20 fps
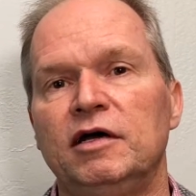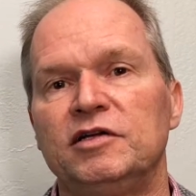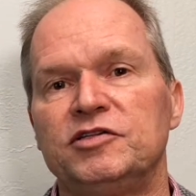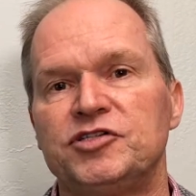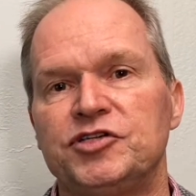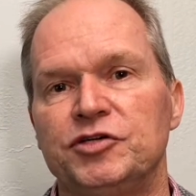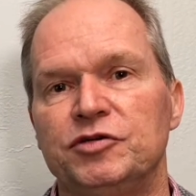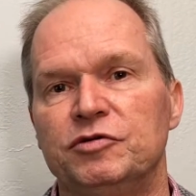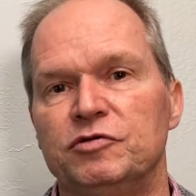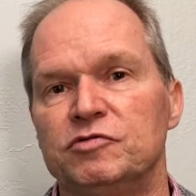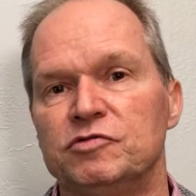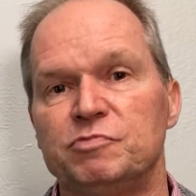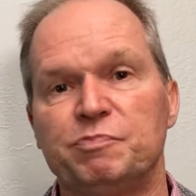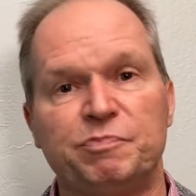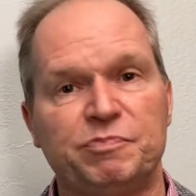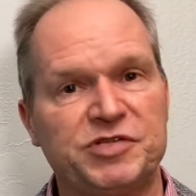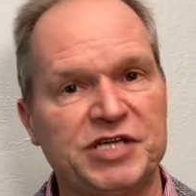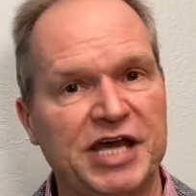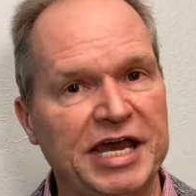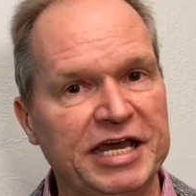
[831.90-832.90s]
to
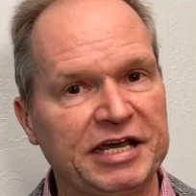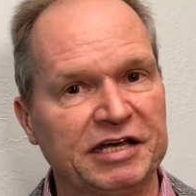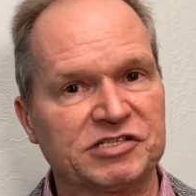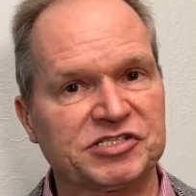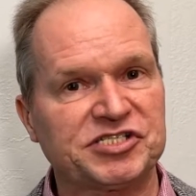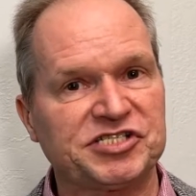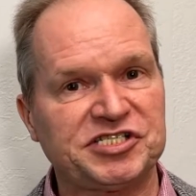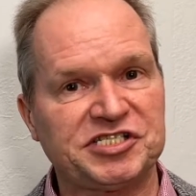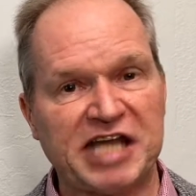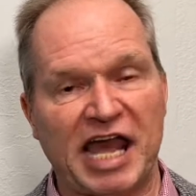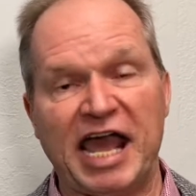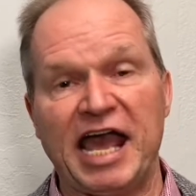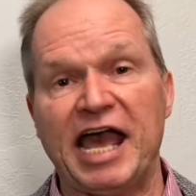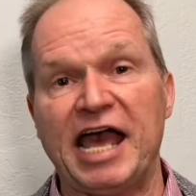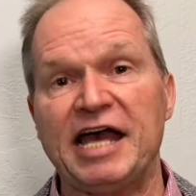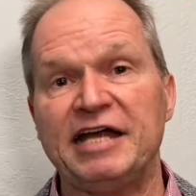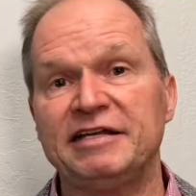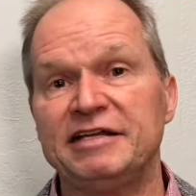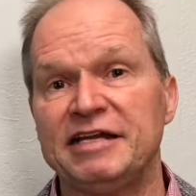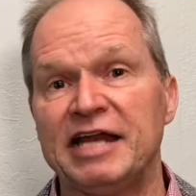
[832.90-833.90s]
take a
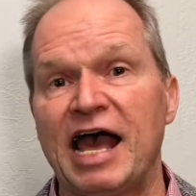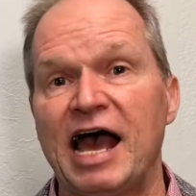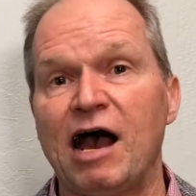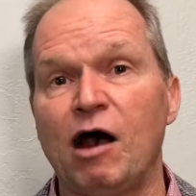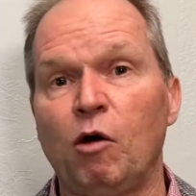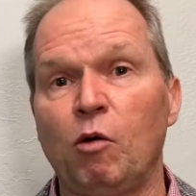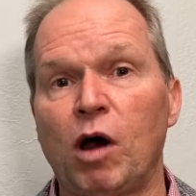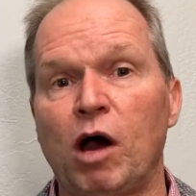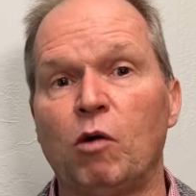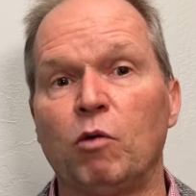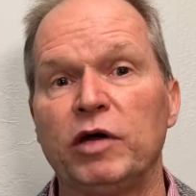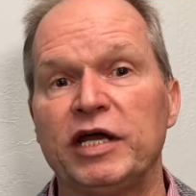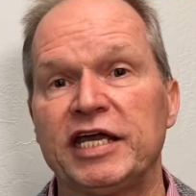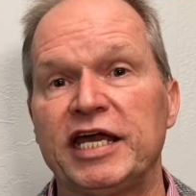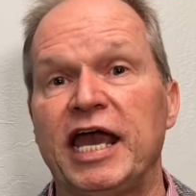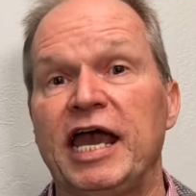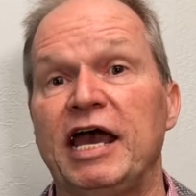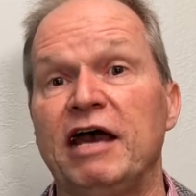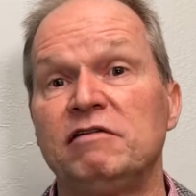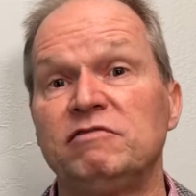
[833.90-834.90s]
stand now while we
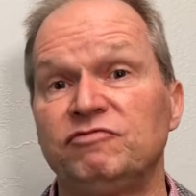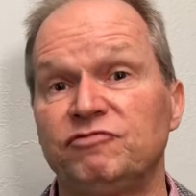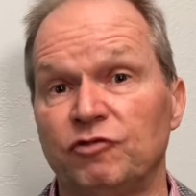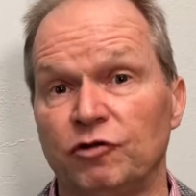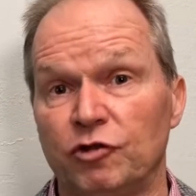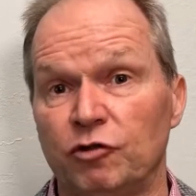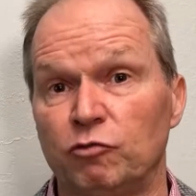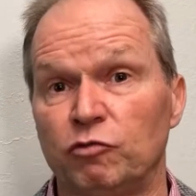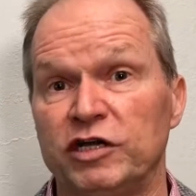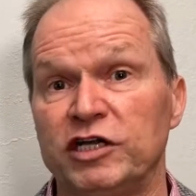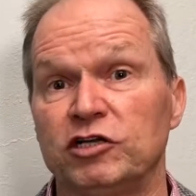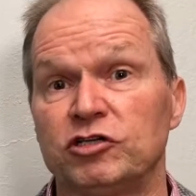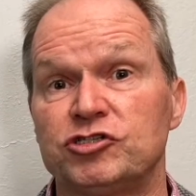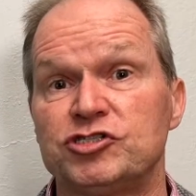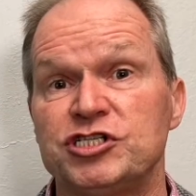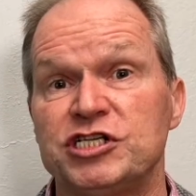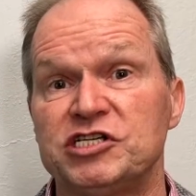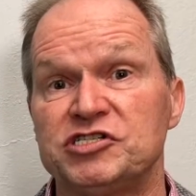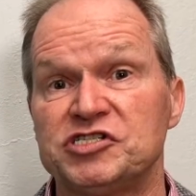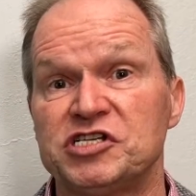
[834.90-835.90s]
can for the real
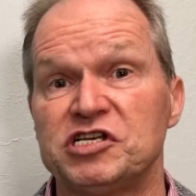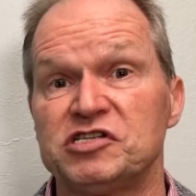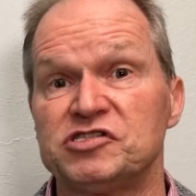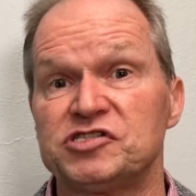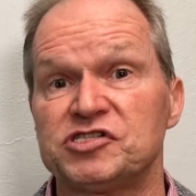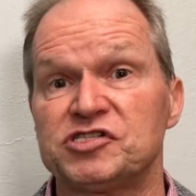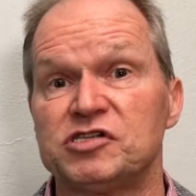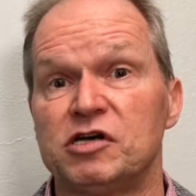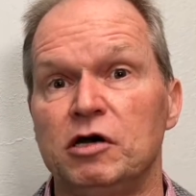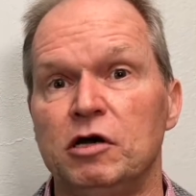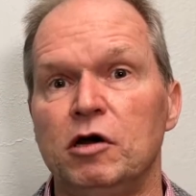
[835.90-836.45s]
Jesus,